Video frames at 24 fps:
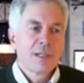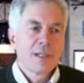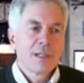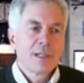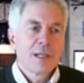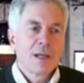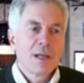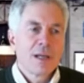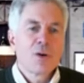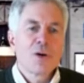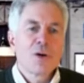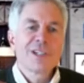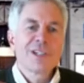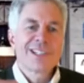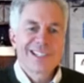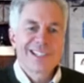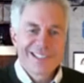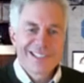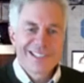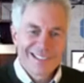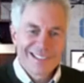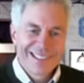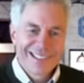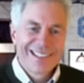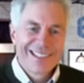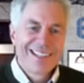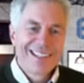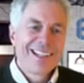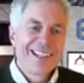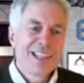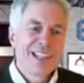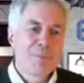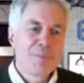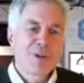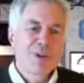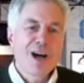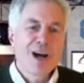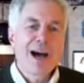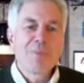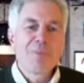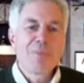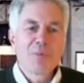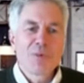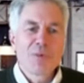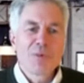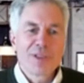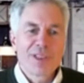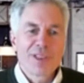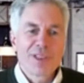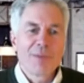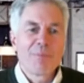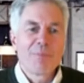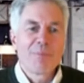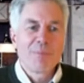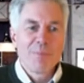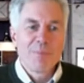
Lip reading: Of course, the problem with